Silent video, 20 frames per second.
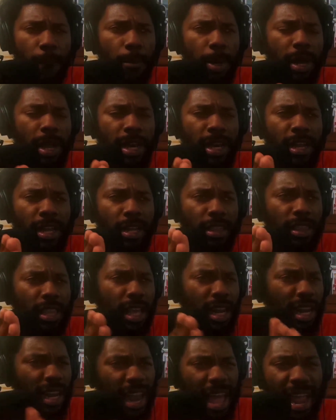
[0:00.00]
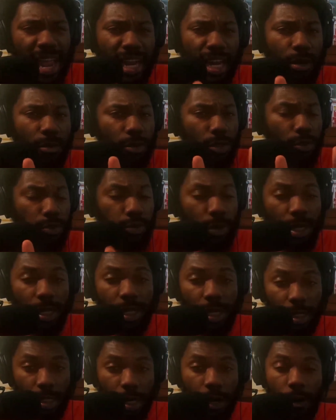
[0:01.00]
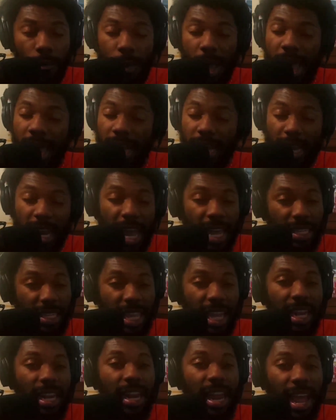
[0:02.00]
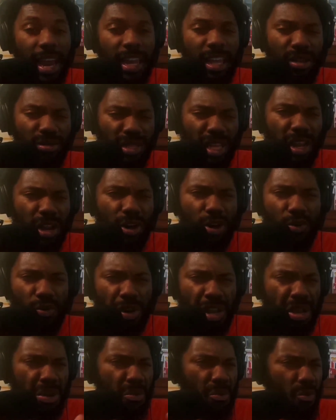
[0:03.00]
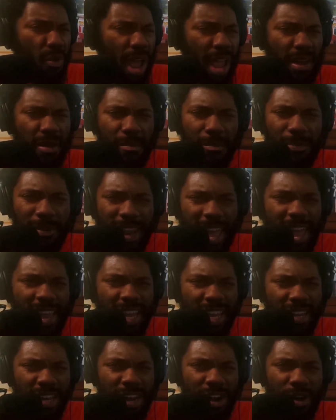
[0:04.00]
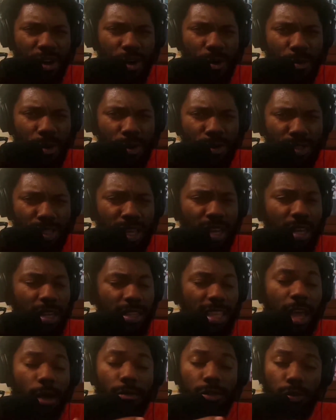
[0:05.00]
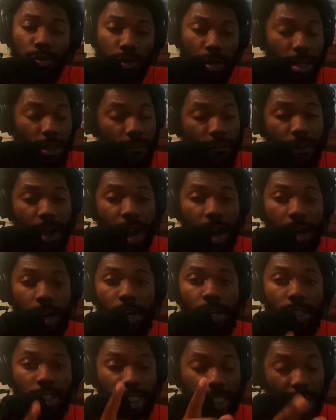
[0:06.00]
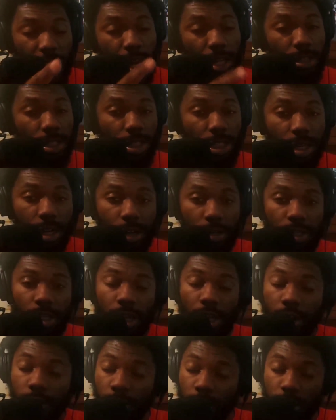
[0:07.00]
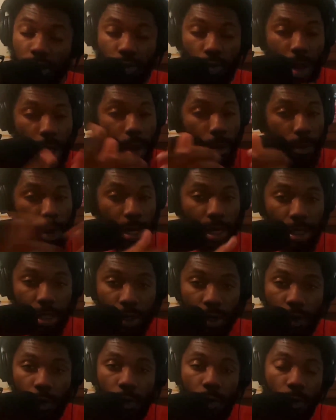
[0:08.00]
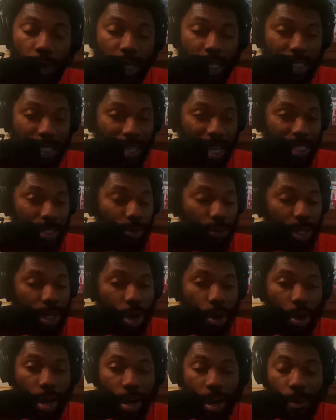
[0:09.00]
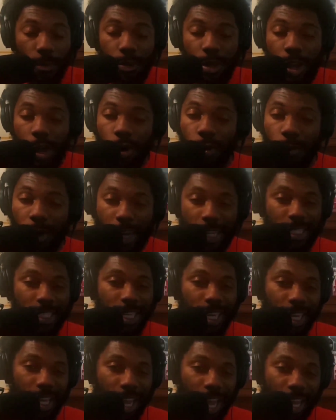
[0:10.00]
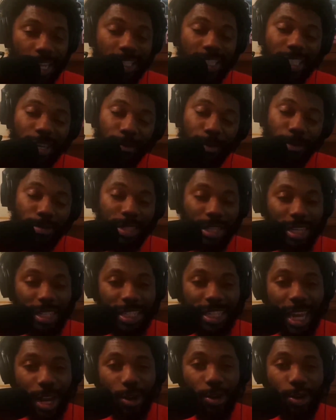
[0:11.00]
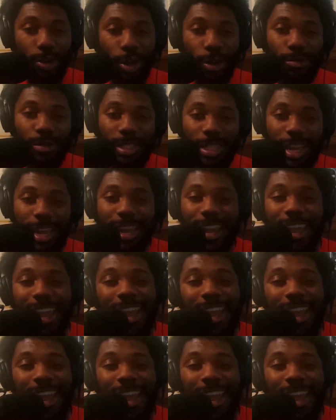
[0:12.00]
But the lighting was really dope. I like that lighting. It was like a green, white, and black in there almost. That was really fire. Shout out to Church, Creek Squad, what it do? We the sexy, we going up. We on the way to 10K. Sub up to the channel, you know what I'm saying?